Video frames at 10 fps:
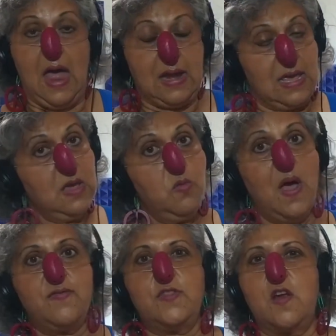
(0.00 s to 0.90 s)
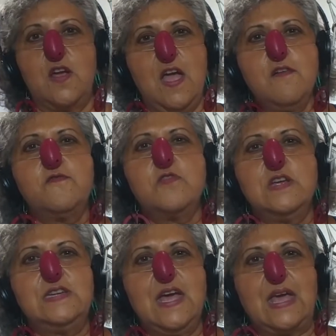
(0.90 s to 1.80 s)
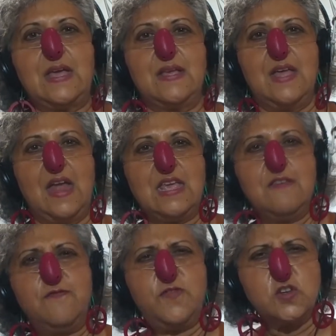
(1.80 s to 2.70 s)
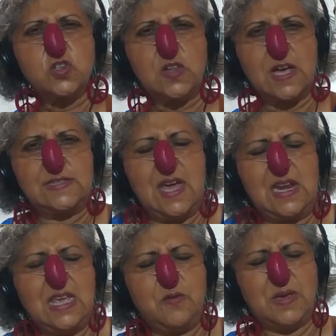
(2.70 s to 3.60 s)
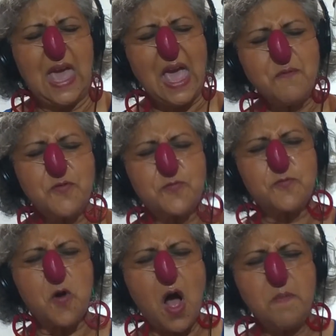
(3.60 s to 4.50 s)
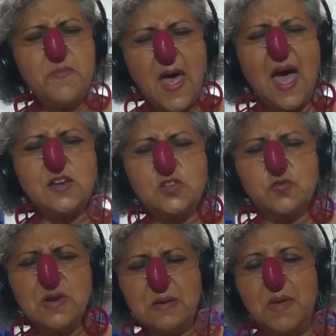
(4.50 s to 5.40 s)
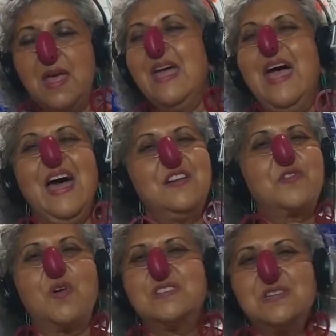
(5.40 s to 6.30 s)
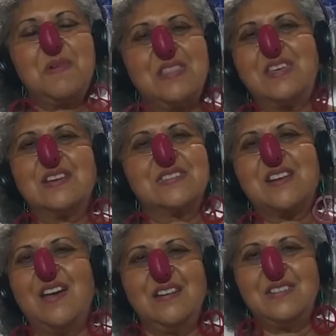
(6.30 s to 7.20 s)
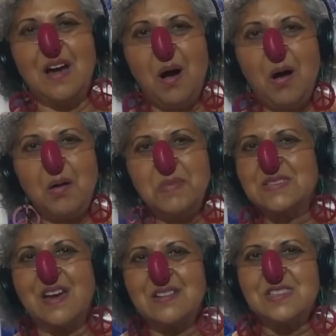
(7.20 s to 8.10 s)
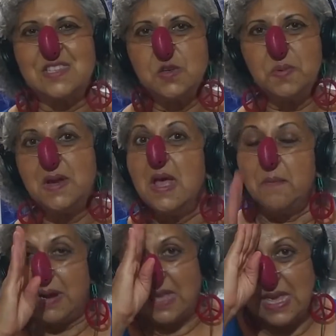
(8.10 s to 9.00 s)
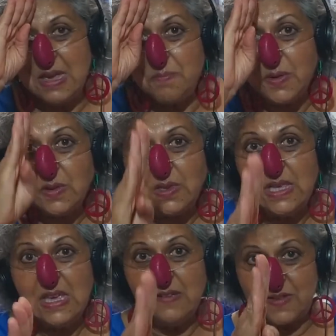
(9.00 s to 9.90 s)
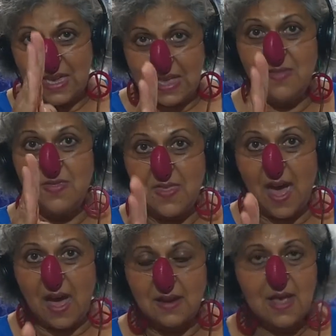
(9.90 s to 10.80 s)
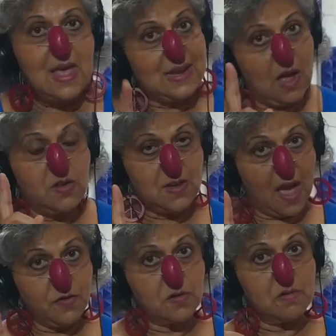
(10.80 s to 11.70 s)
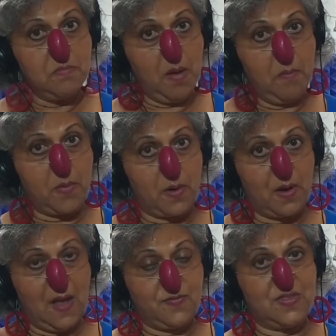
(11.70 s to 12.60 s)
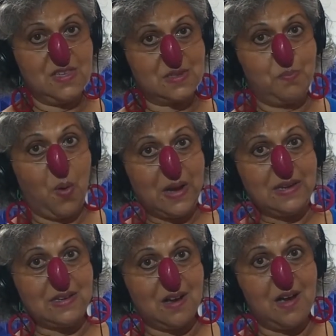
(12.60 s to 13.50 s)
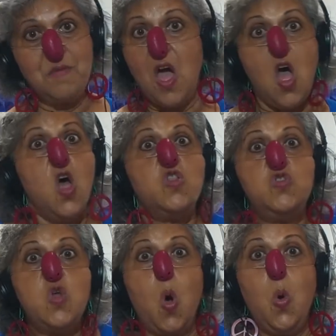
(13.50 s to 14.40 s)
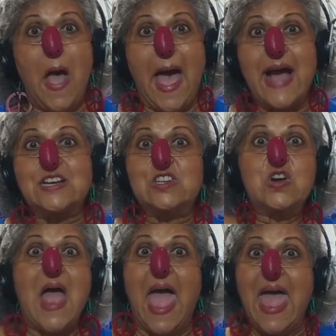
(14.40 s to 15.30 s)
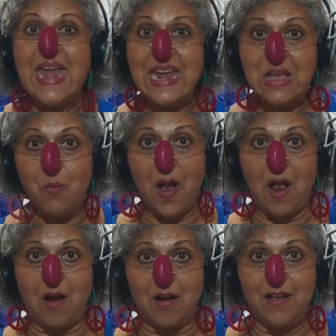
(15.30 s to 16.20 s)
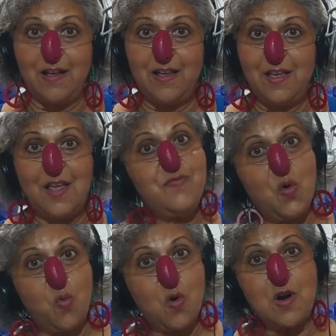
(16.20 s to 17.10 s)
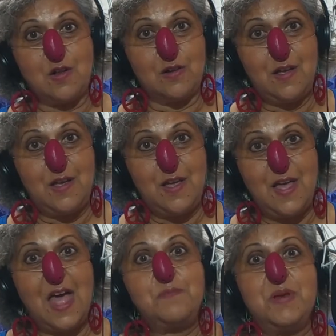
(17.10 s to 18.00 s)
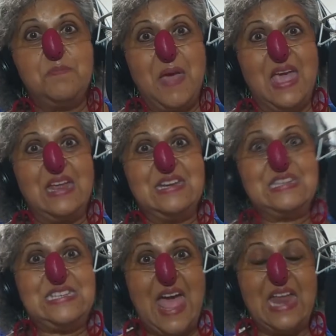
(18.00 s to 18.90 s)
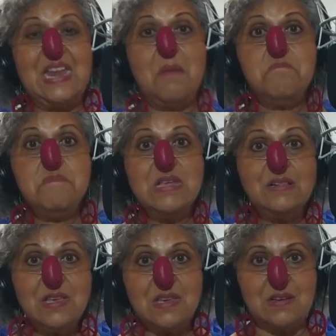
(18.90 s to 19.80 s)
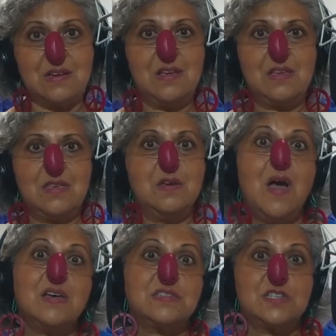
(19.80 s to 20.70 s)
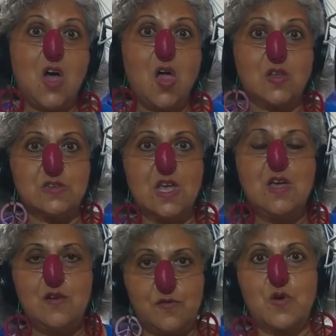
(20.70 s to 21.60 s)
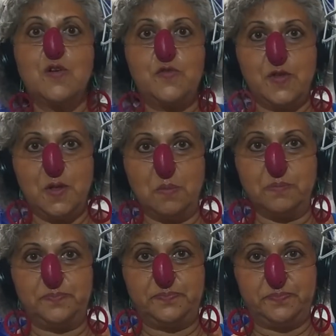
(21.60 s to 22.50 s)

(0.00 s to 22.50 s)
And he went there every day and he visualized that. He came from that dream. And of course, you might think it's kind of dumb, it's kind of stupid, but he believed in that. Now, you have to remember, at this point in time, no actor anywhere in the world had been paid $10 million US dollars for a film.